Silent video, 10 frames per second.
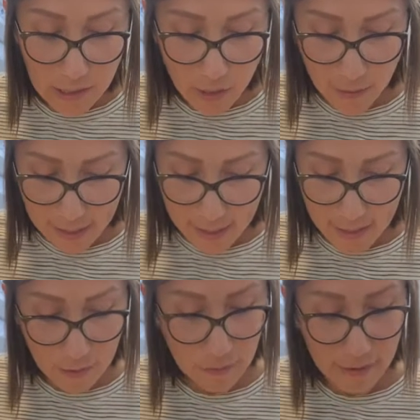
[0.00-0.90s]
going in
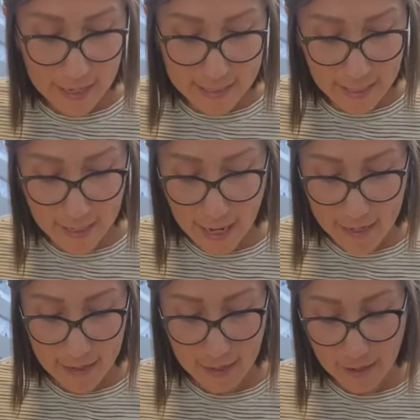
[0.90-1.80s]
and revising and
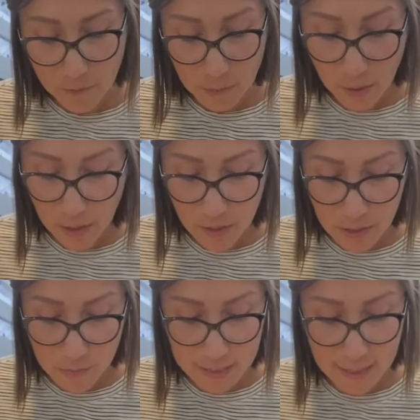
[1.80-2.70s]
editing with
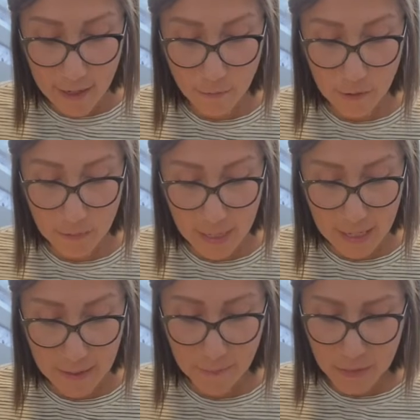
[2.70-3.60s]
partners, with self, with
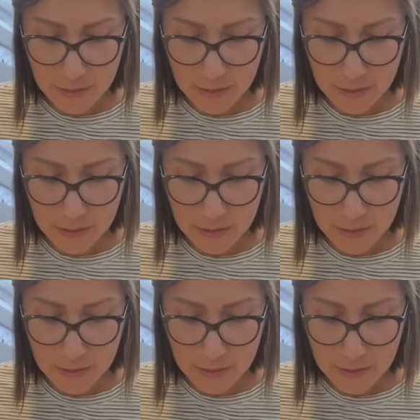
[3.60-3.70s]
me.